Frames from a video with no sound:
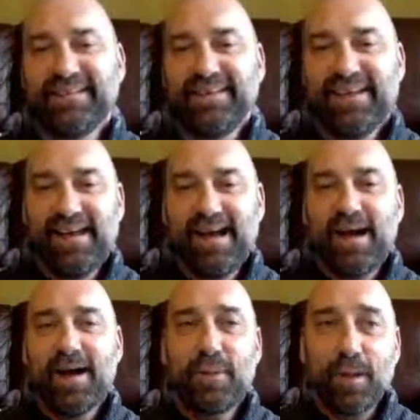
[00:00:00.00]
Well, it
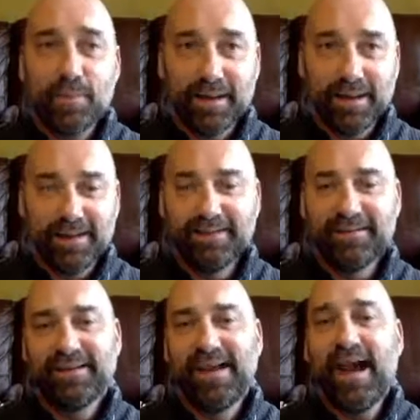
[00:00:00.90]
works,
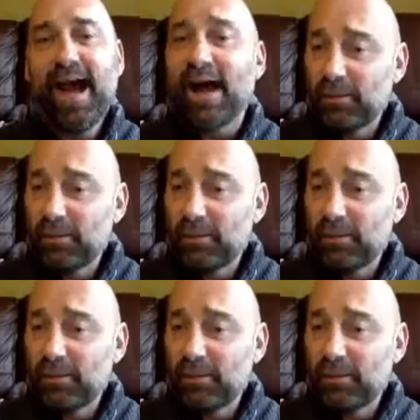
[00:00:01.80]
unfortunately, because